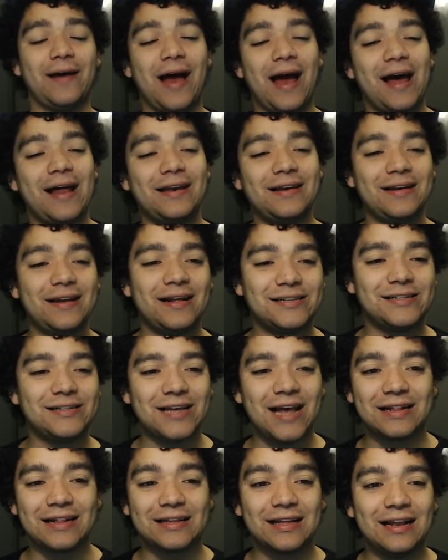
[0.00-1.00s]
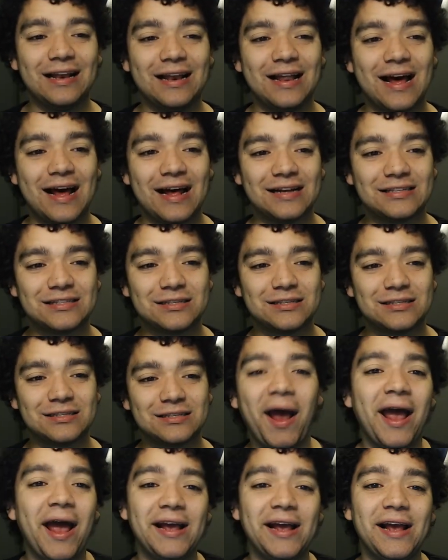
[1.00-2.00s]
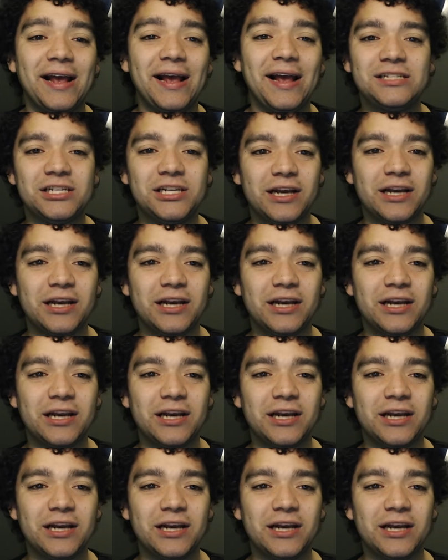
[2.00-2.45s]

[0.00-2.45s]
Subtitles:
And it's at the last page.